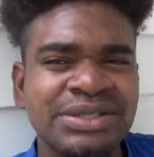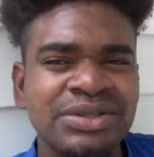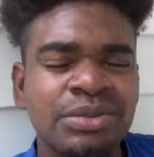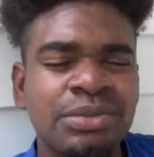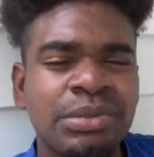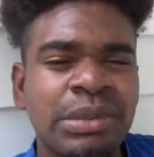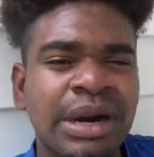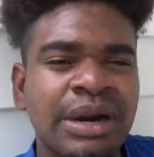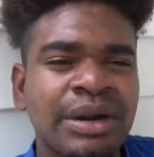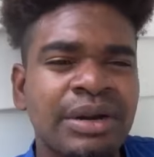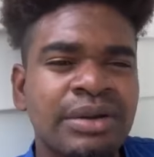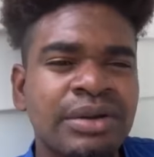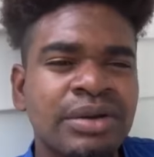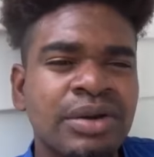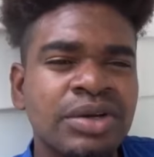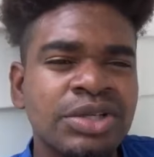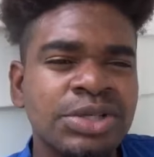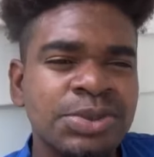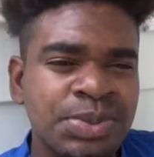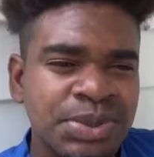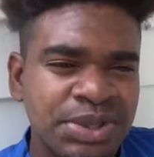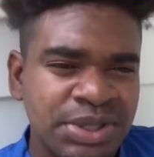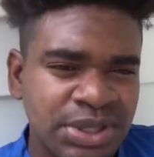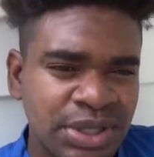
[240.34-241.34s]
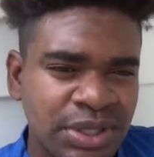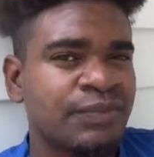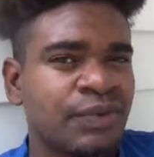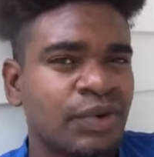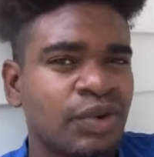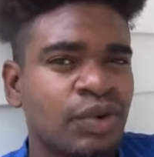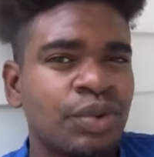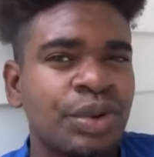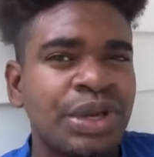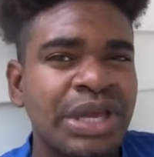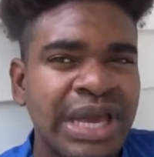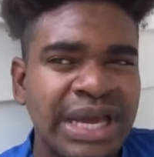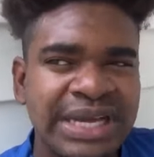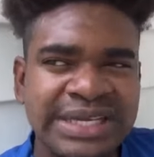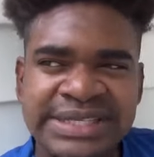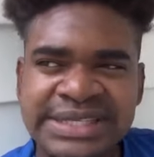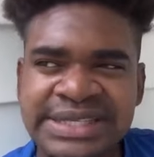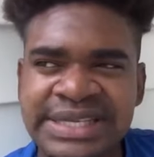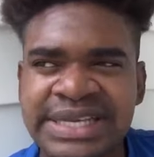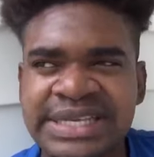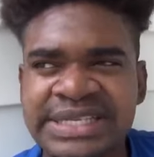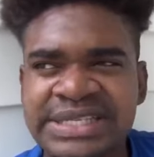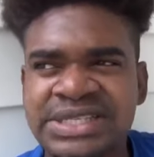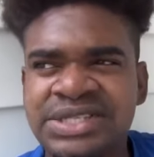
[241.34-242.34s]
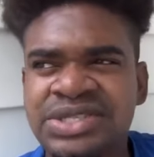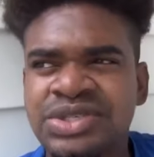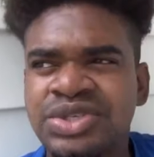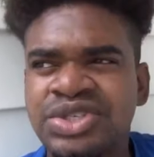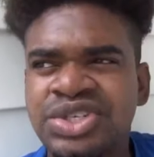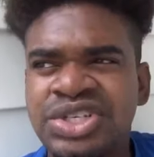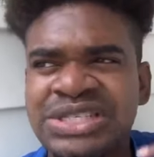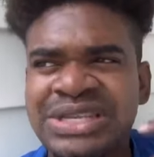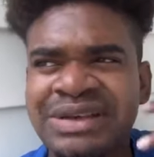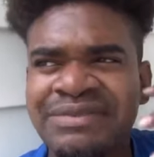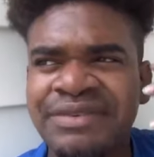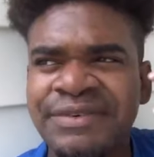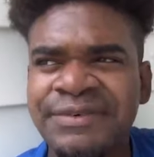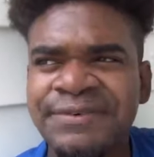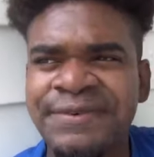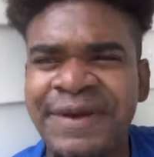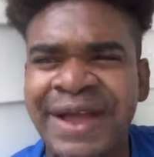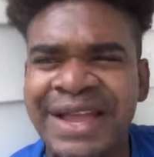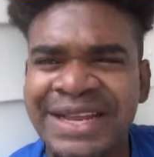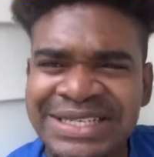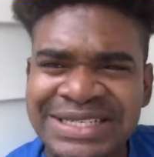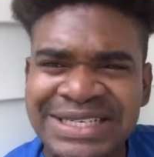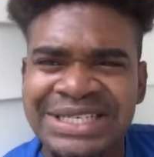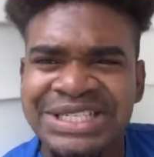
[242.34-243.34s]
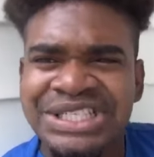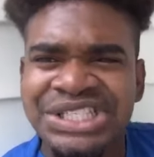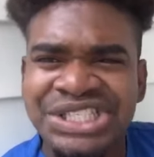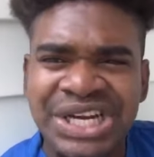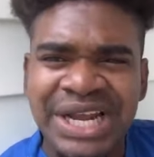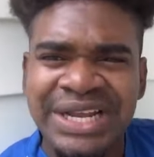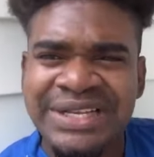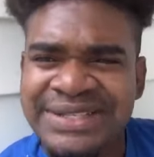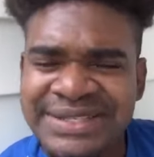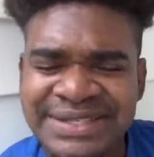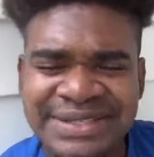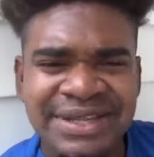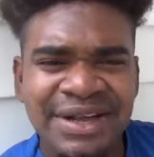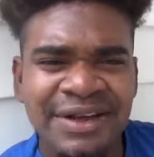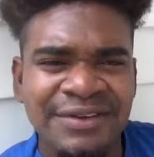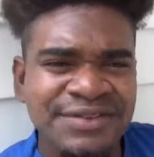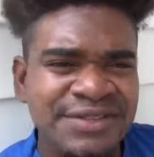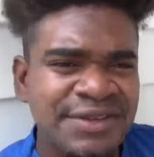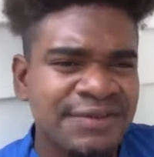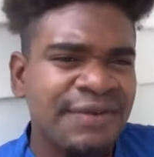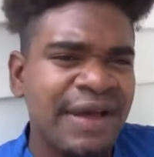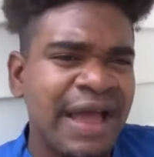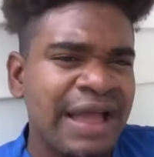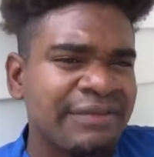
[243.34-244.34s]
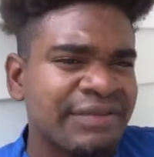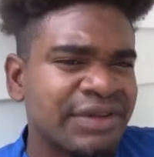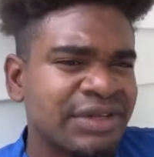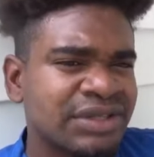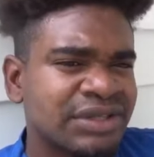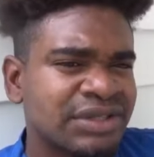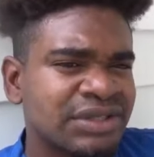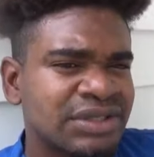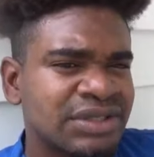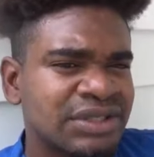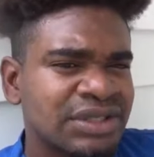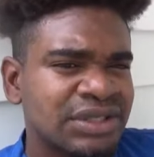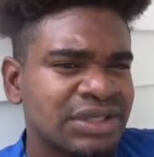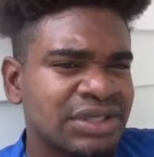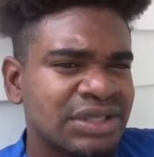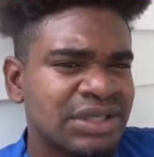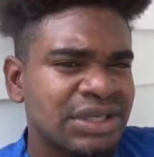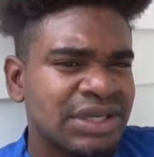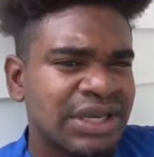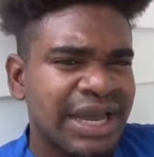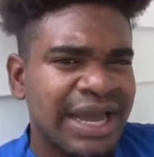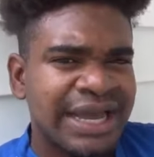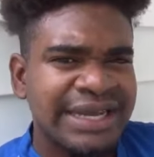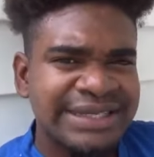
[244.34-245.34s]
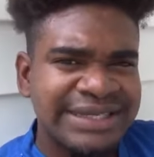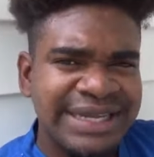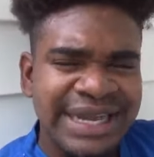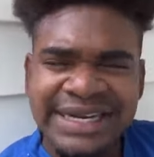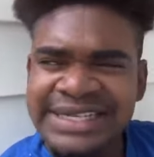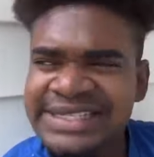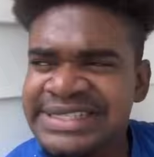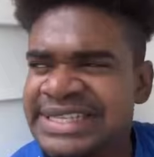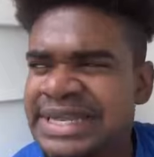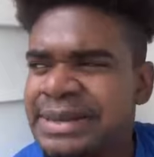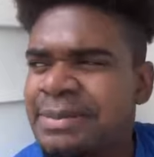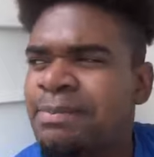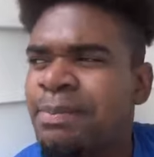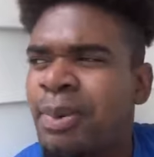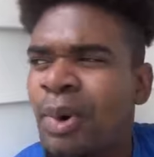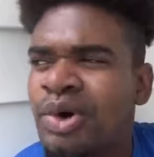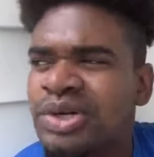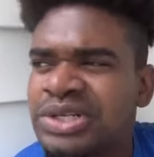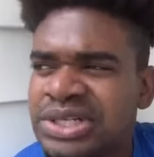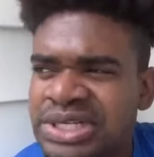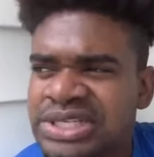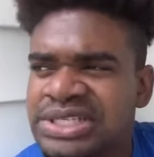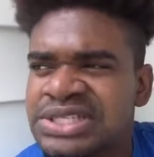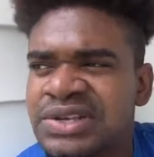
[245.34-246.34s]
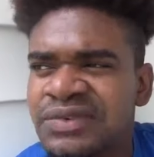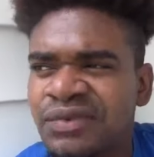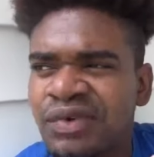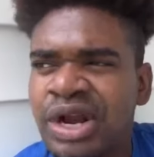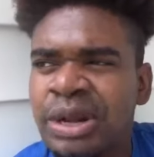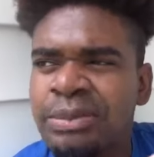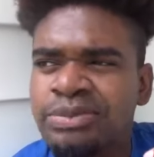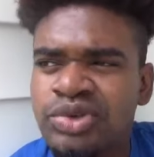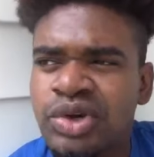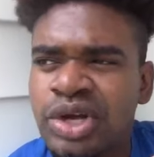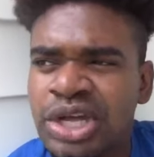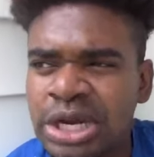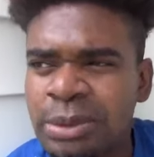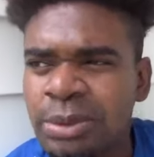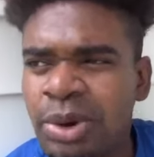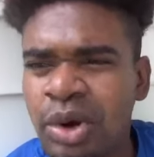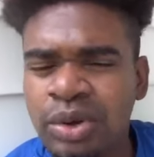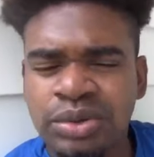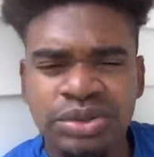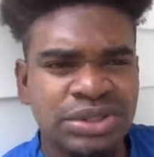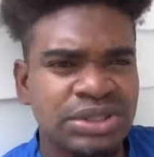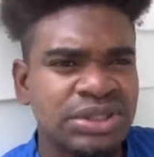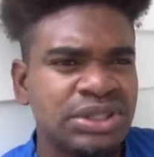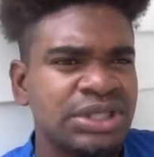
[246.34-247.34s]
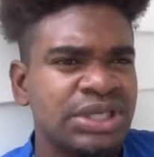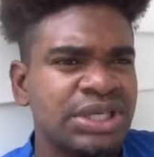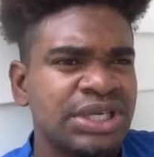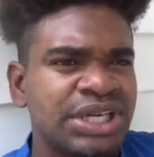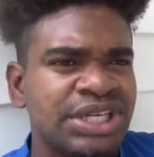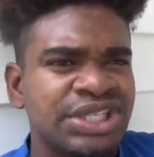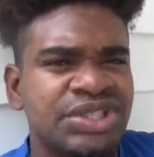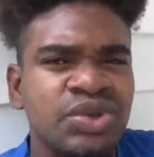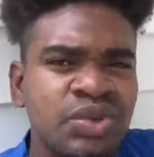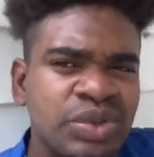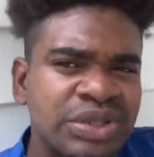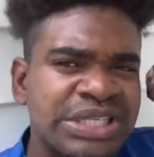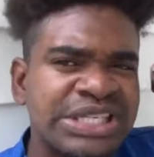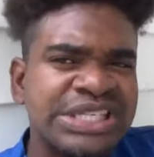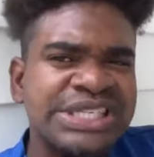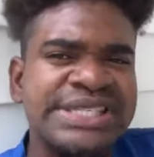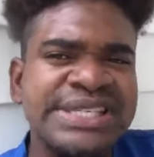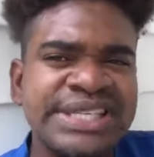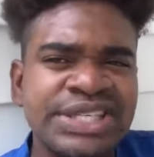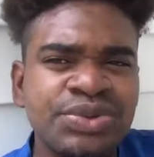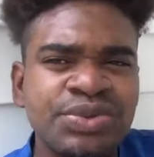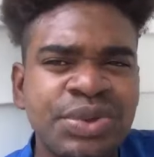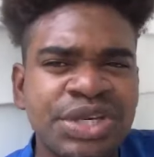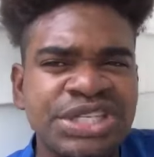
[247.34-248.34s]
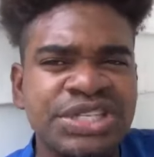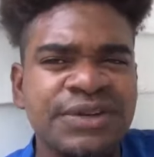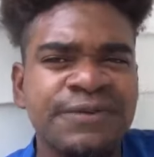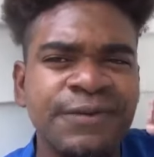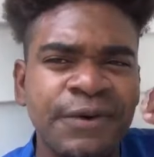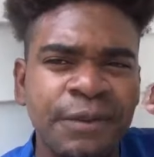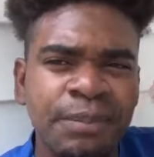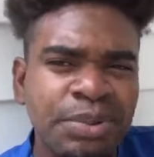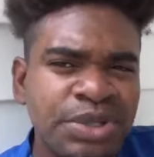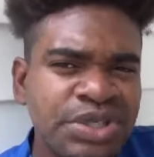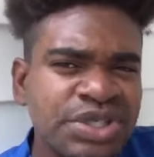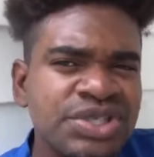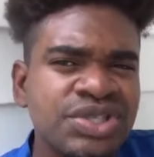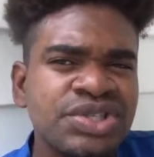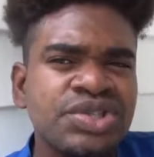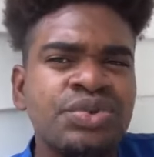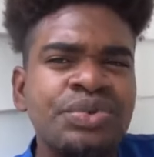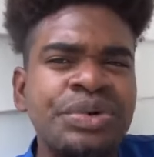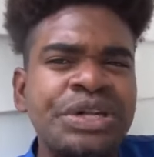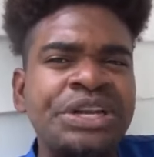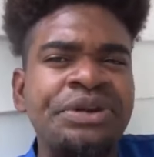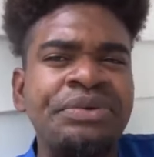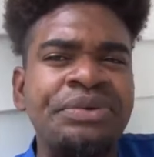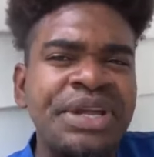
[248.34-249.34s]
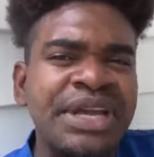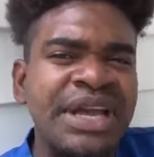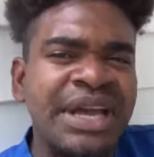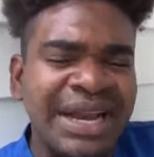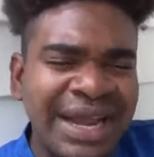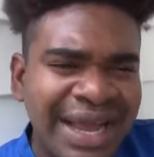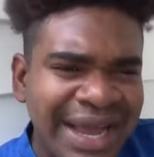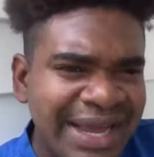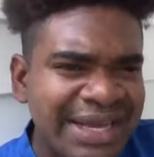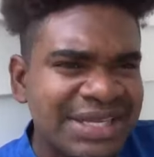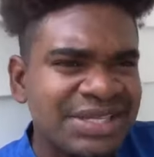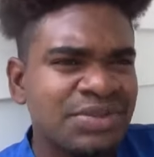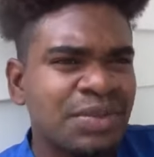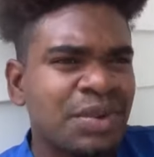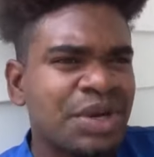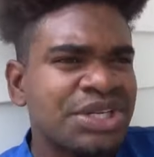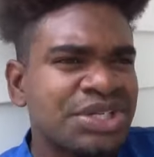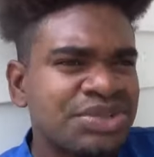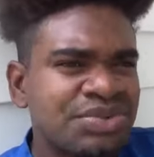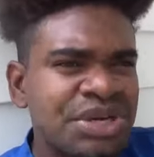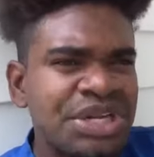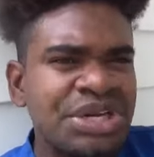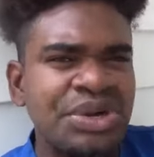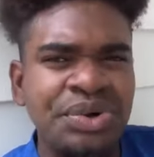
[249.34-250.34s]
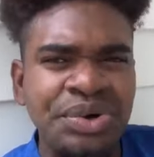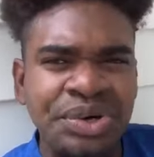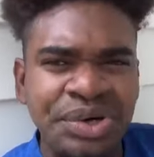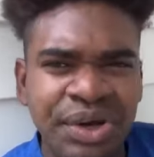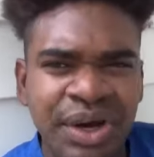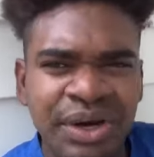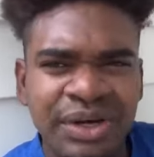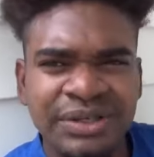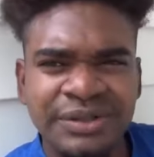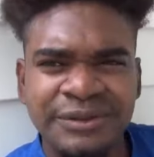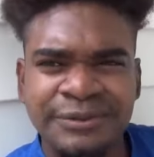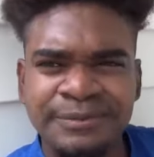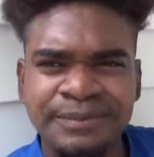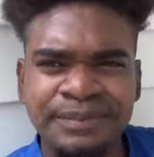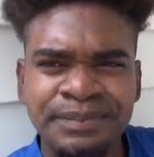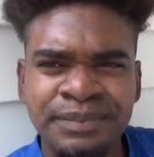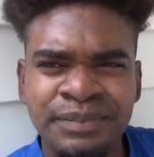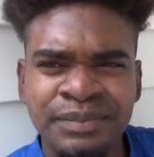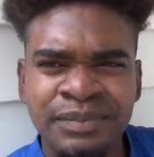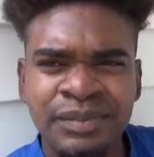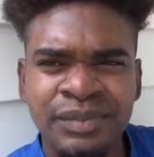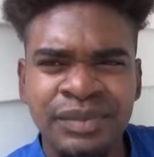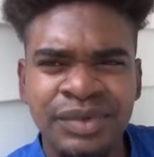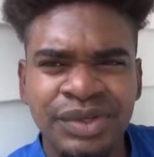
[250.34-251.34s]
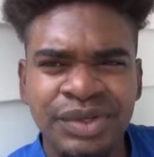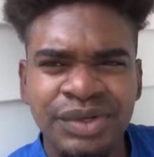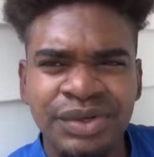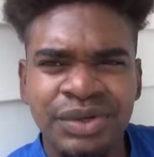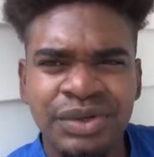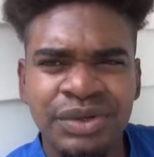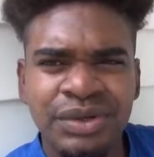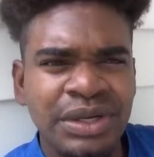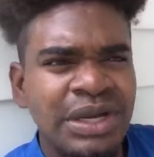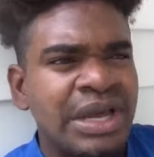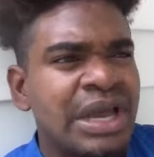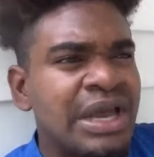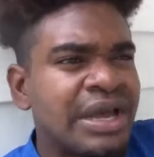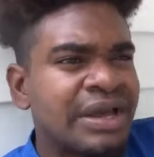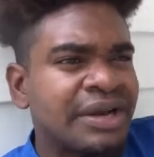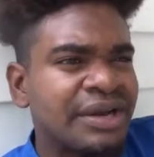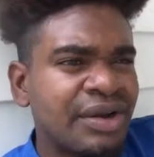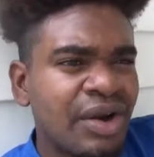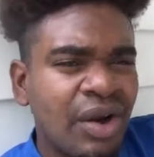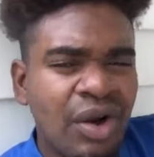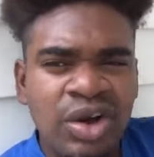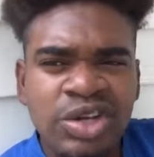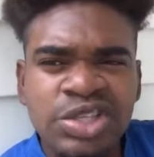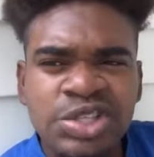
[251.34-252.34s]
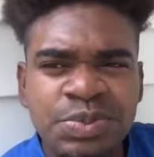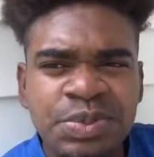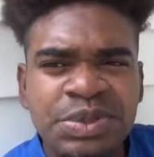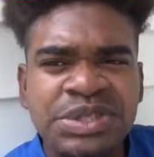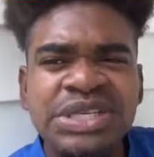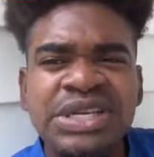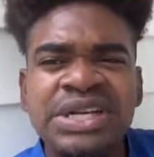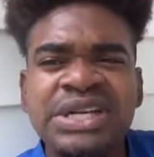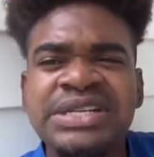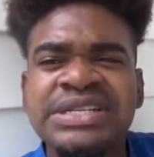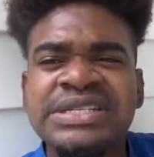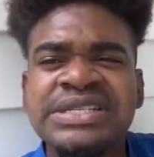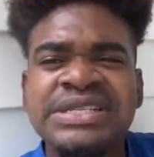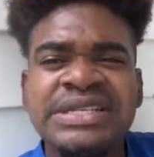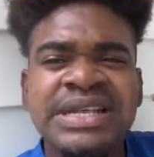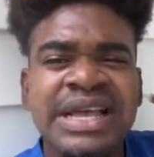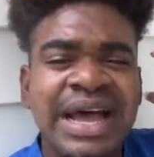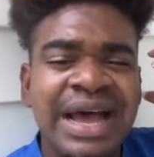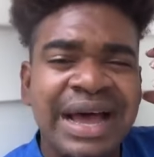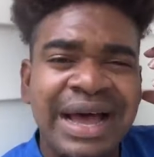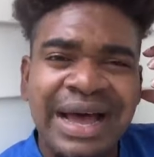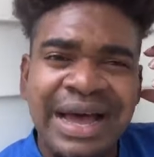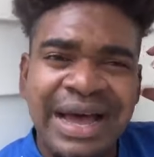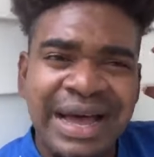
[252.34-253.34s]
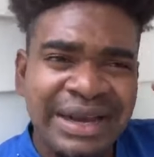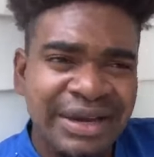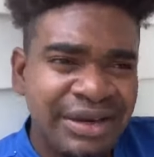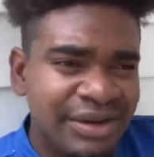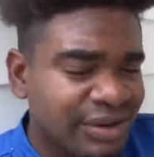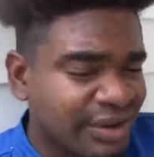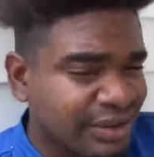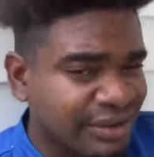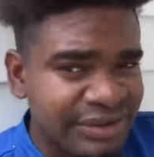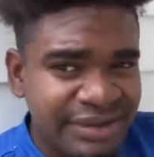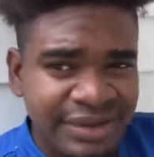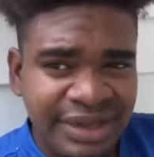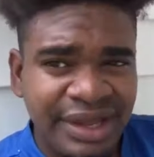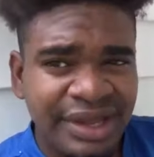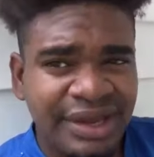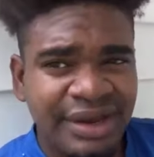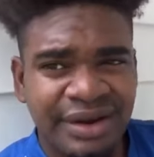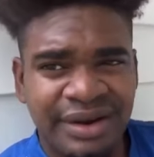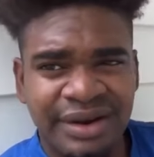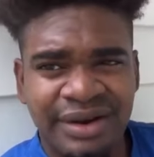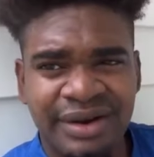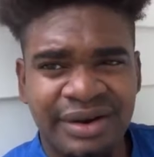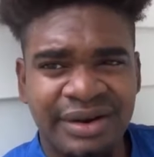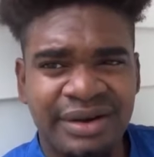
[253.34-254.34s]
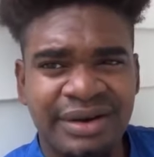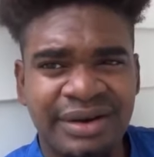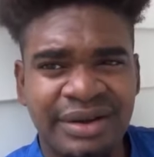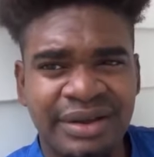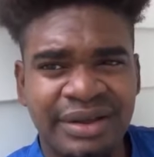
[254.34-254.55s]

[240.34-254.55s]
is no Marigot Hospital for quick access to just have a fighting chance now of survival. And that is the importance of what I'm talking about. It took this situation for persons to really realize what is really going on. You know, the hospitals are not there.